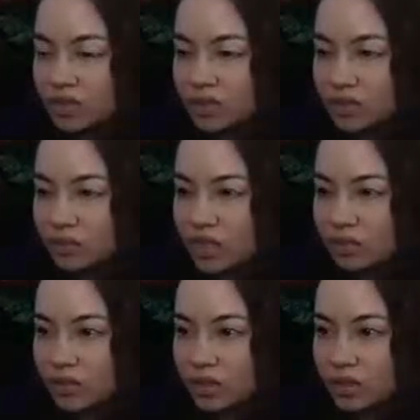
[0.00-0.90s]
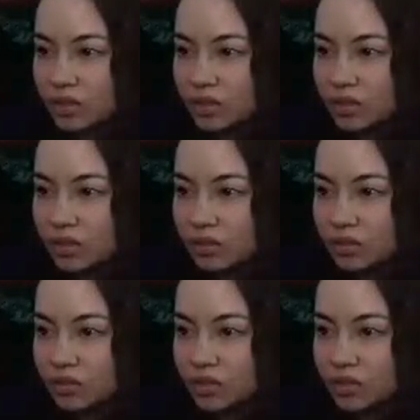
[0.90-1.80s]
There's the rod thruster. So
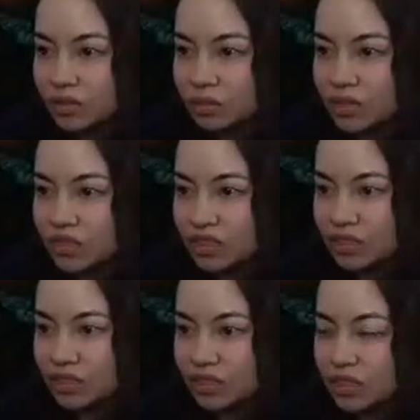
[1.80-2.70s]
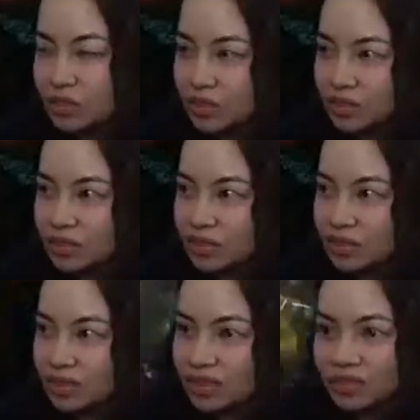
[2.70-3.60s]
when we do splits like this, everything's
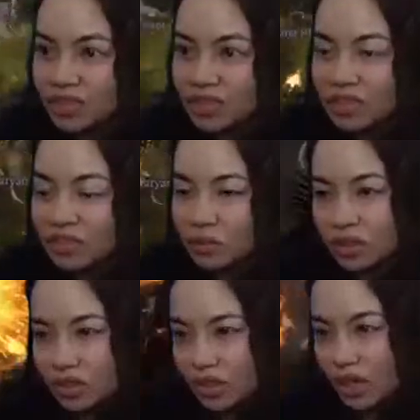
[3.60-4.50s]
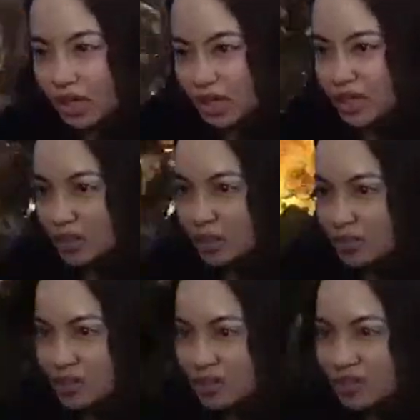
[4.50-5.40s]
gonna take 3
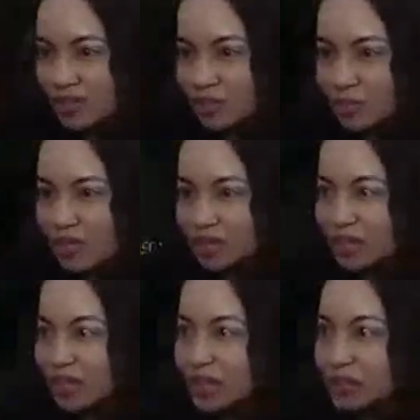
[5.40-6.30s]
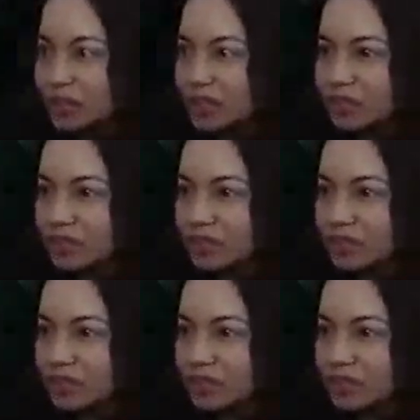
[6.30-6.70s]
times the amount of time.